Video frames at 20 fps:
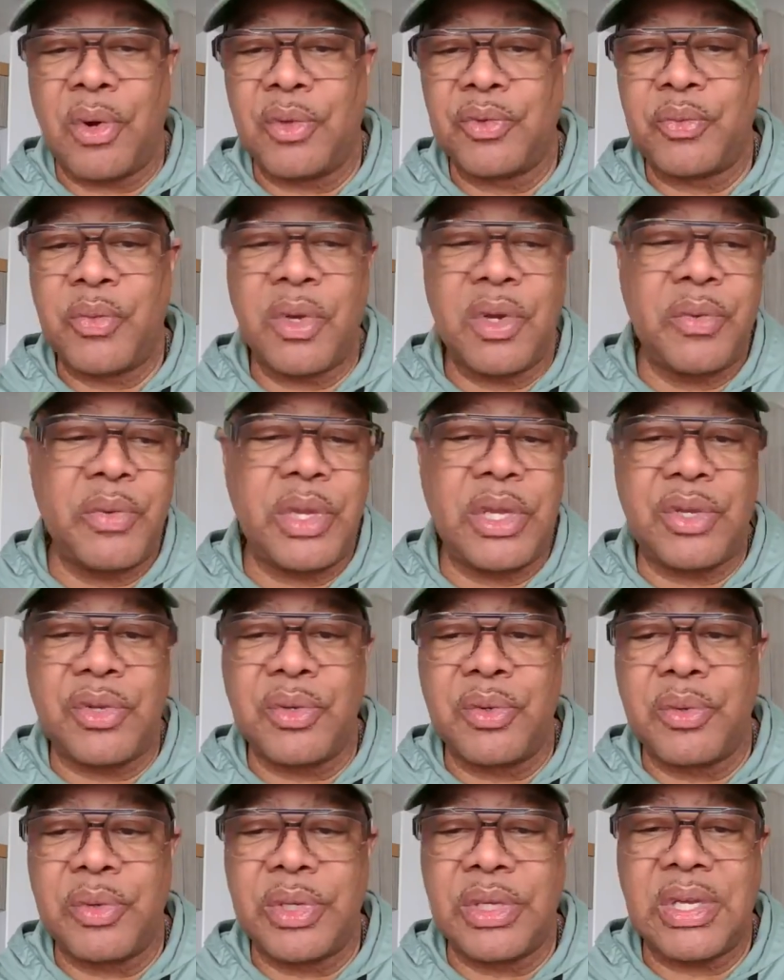What are we
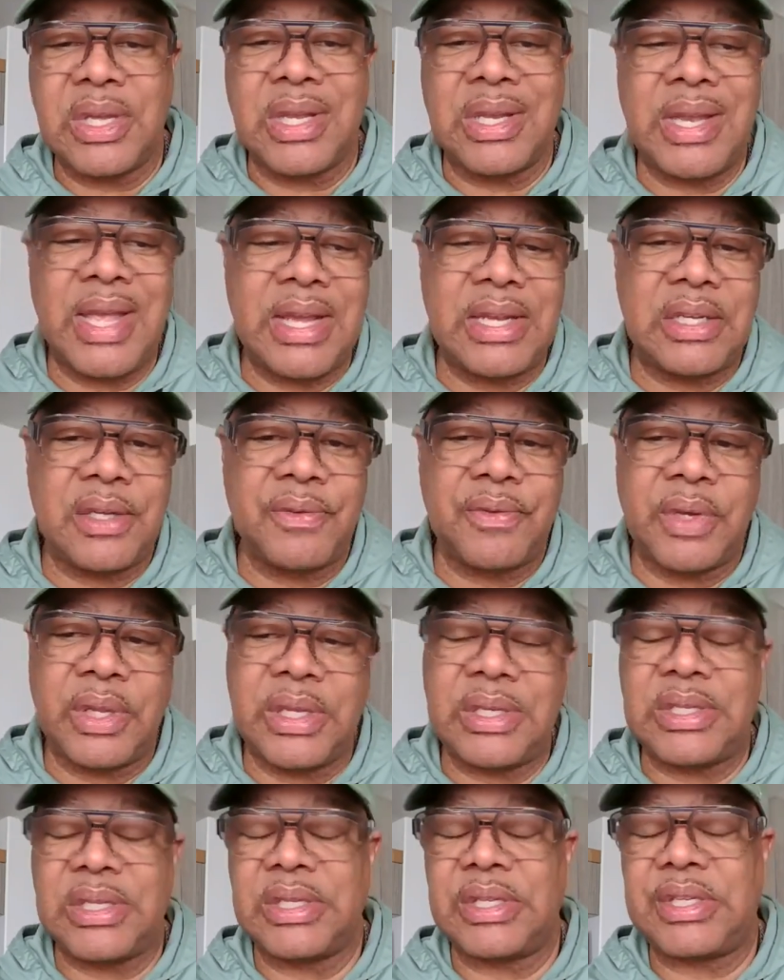doing collectively
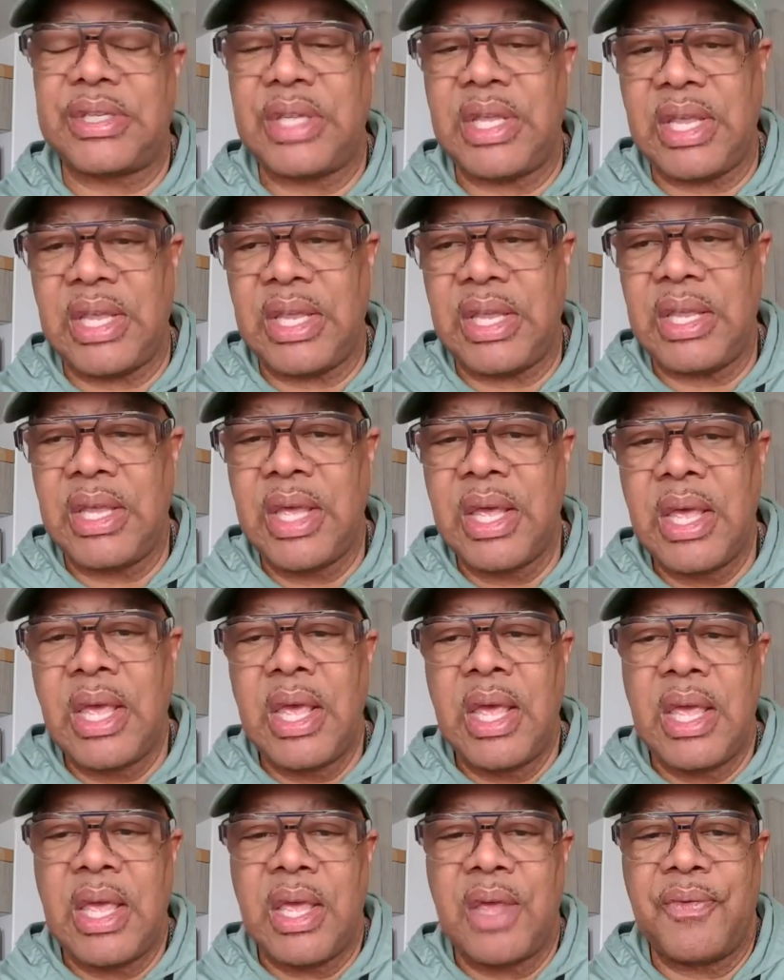to see
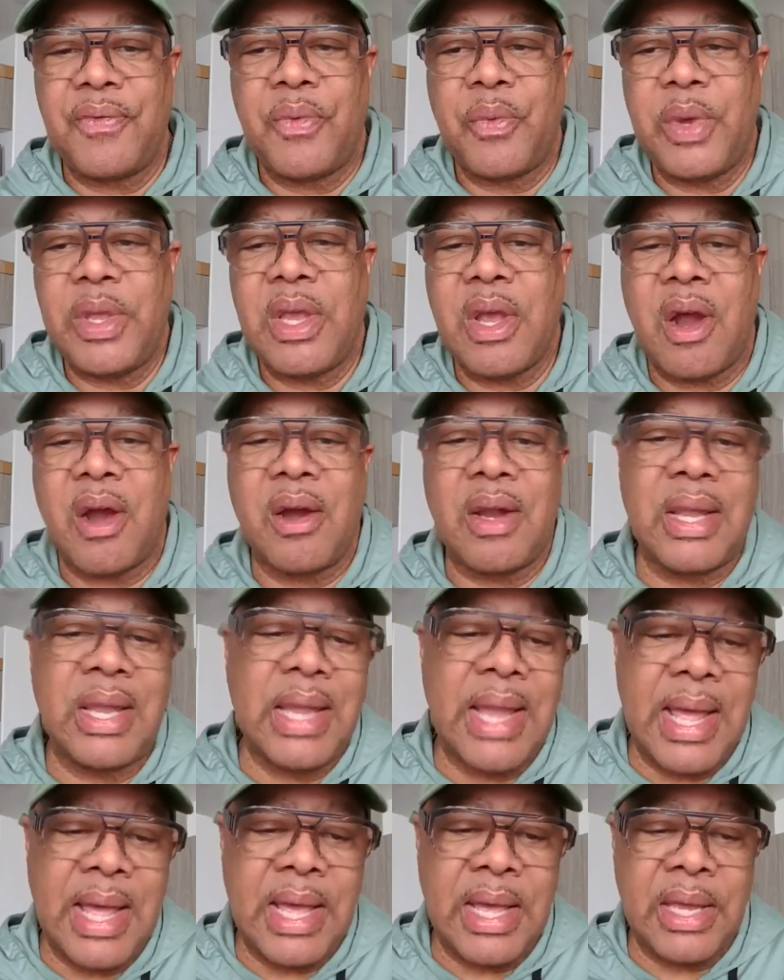if we are
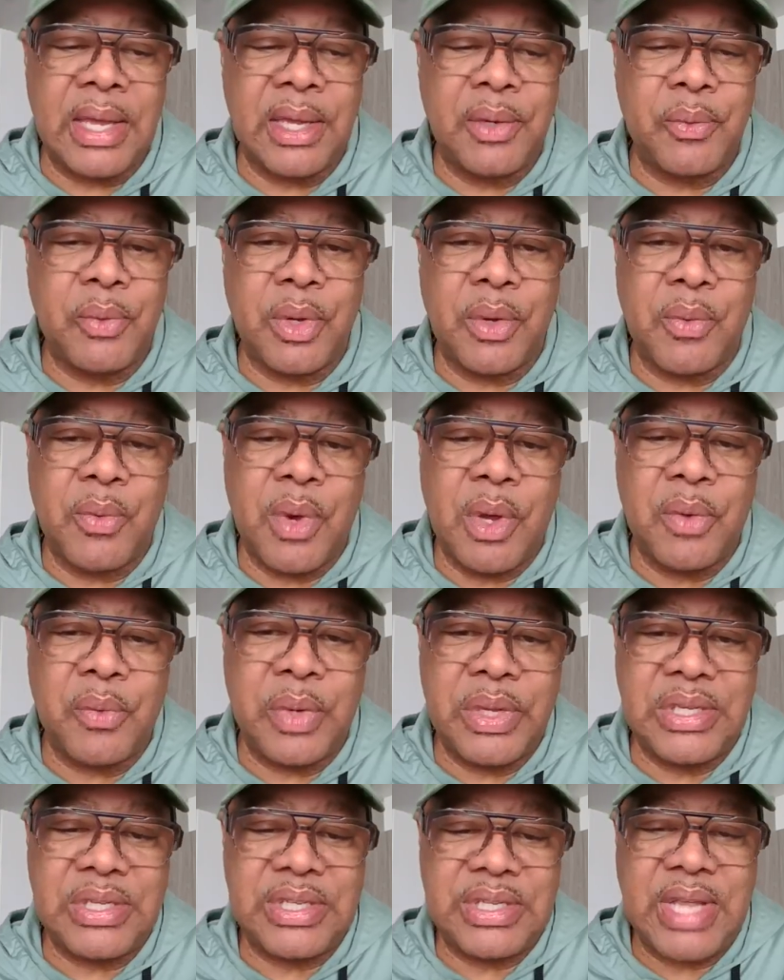aligned with what we
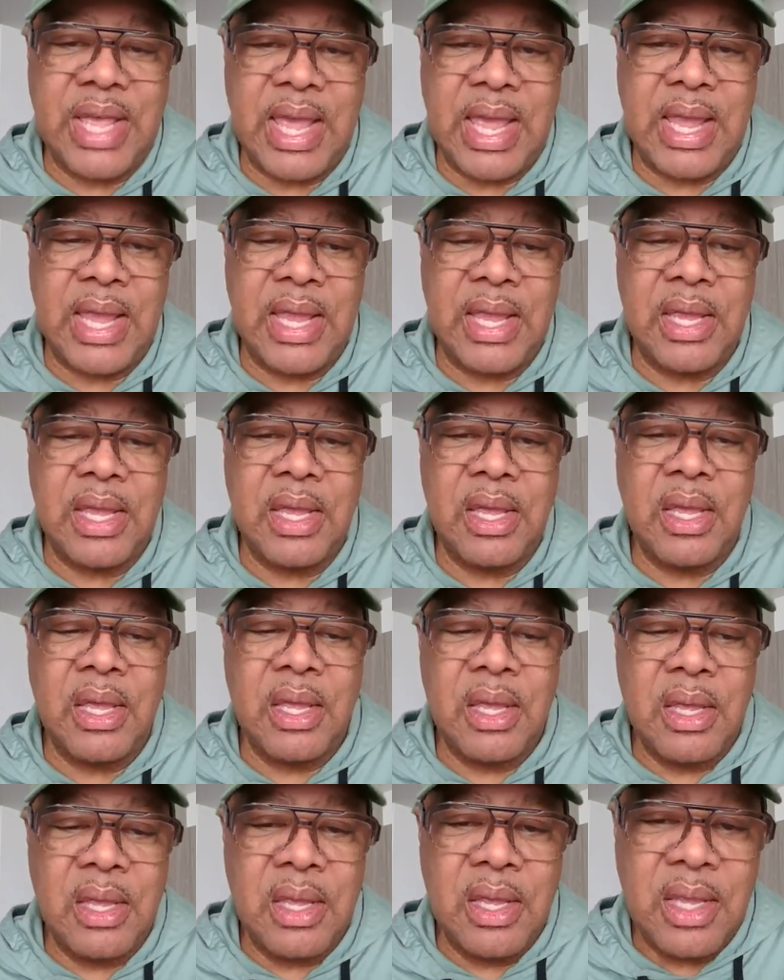say
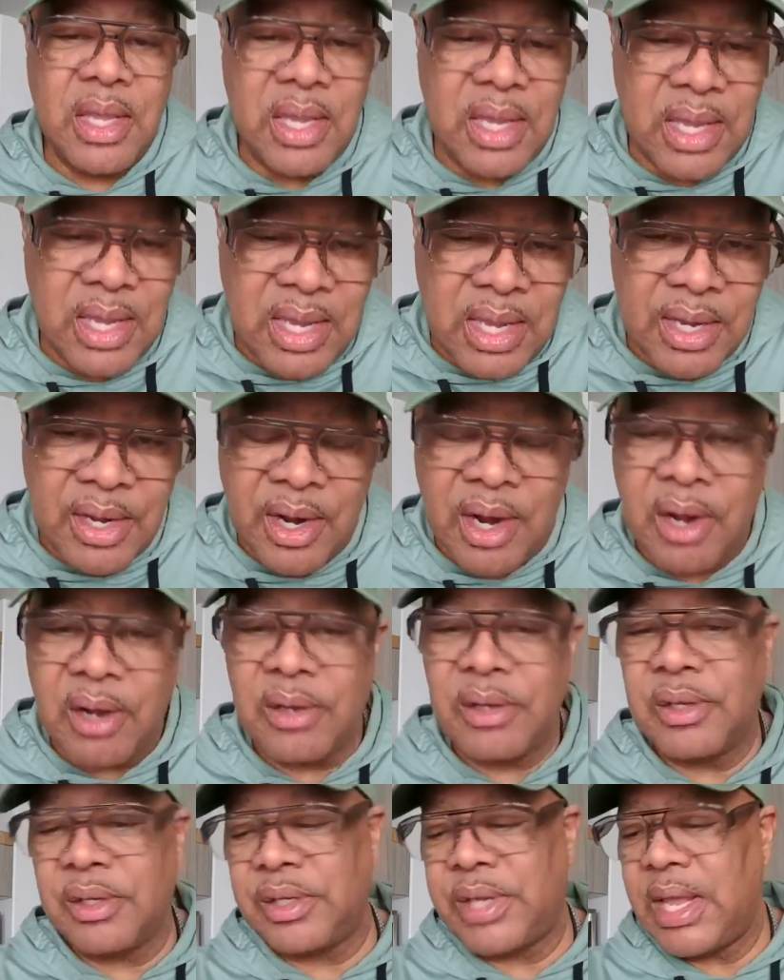in our
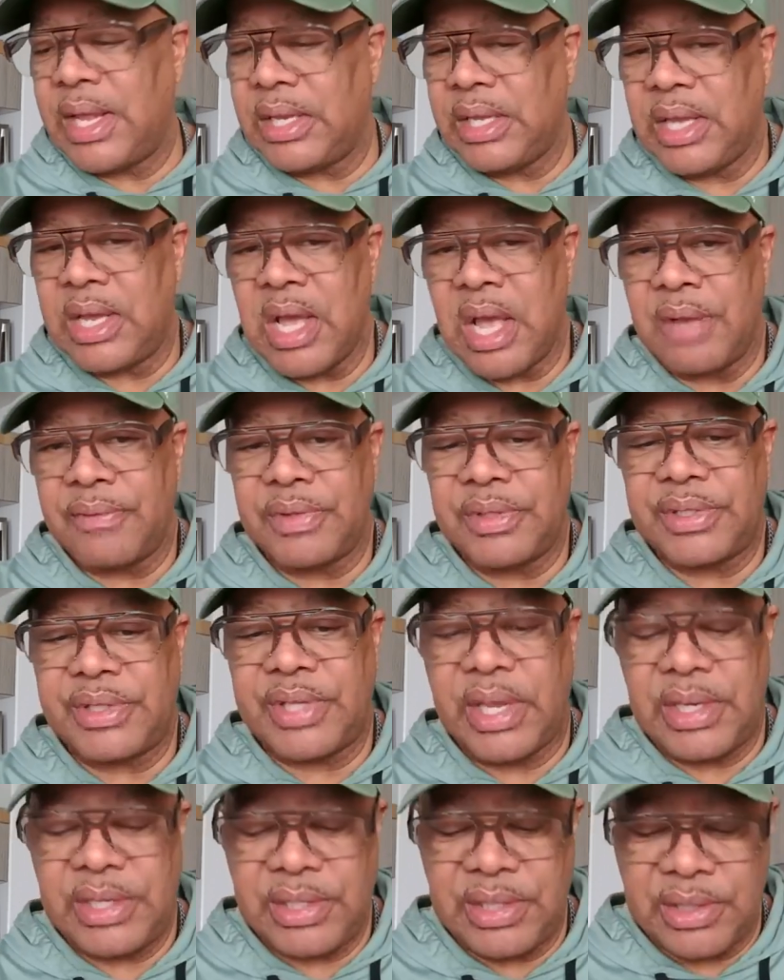daily
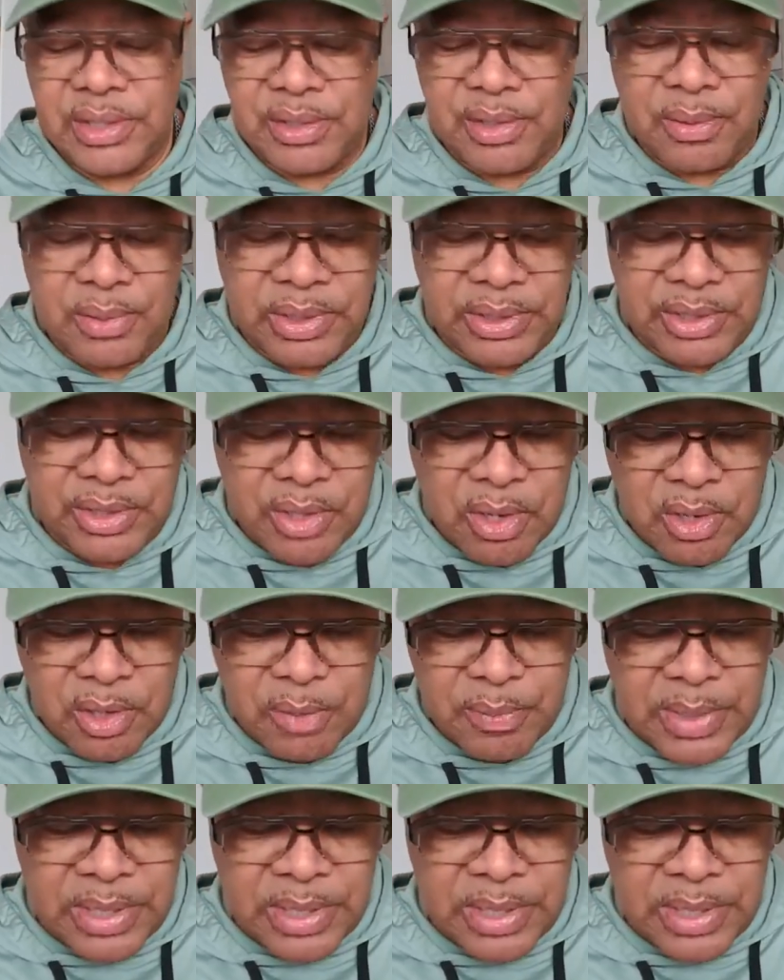conversation? So let's talk about